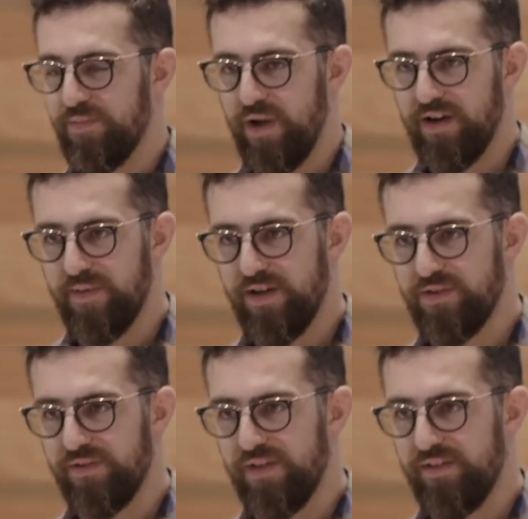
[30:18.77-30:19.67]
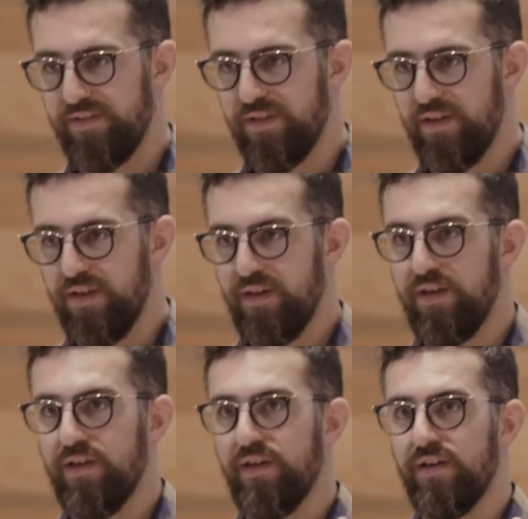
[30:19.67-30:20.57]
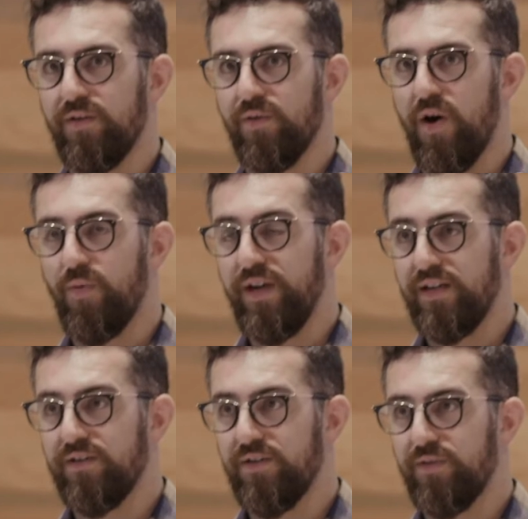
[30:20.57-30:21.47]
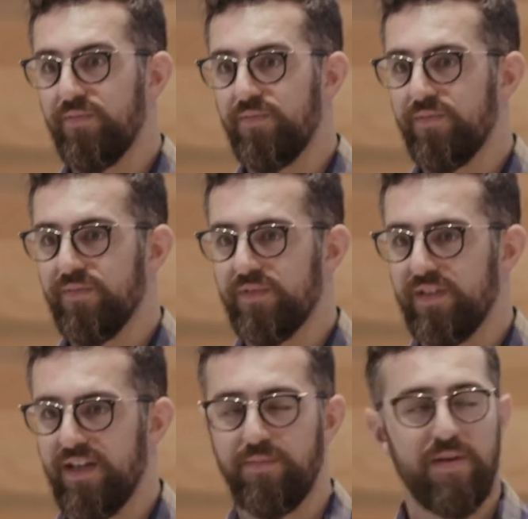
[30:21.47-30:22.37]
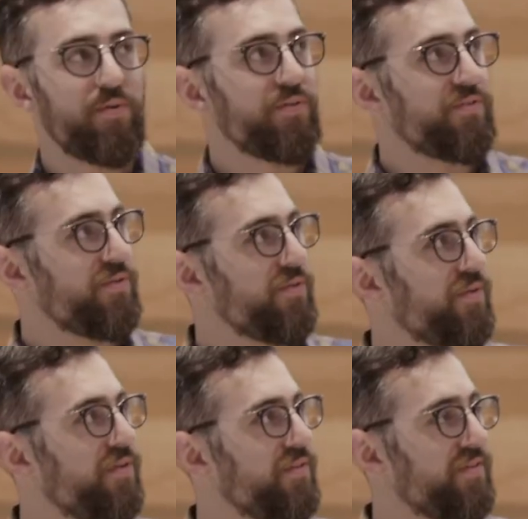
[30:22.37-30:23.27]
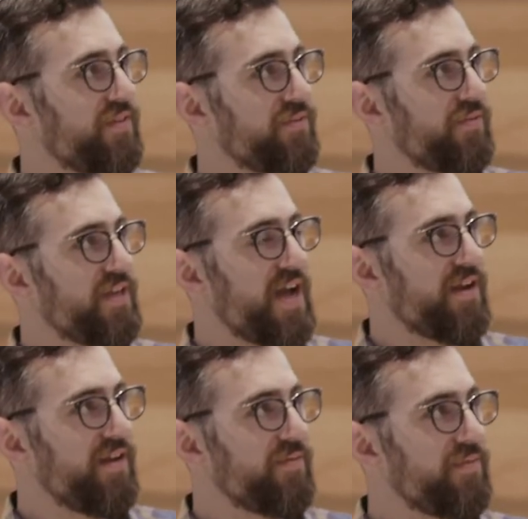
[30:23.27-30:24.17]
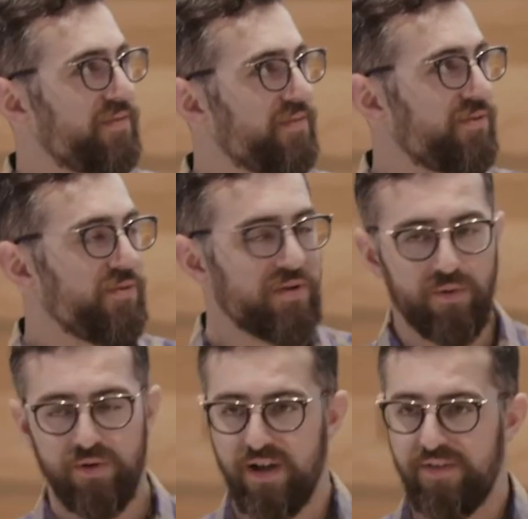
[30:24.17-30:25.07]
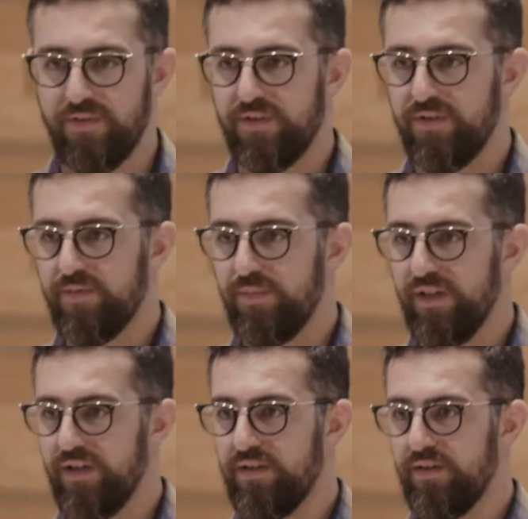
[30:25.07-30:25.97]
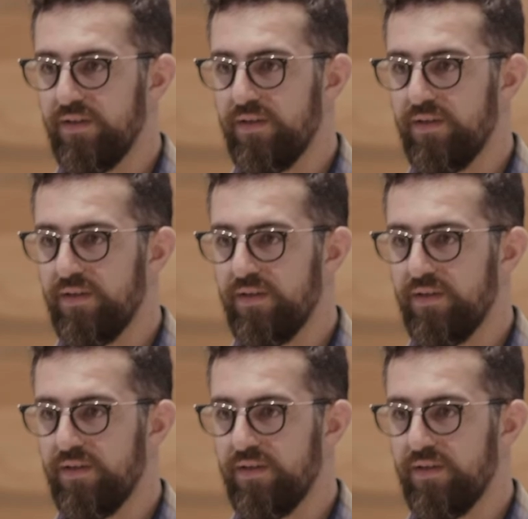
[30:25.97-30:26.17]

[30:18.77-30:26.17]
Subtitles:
The product manager says, all we need to do to get people to successfully add items to their order after it's completed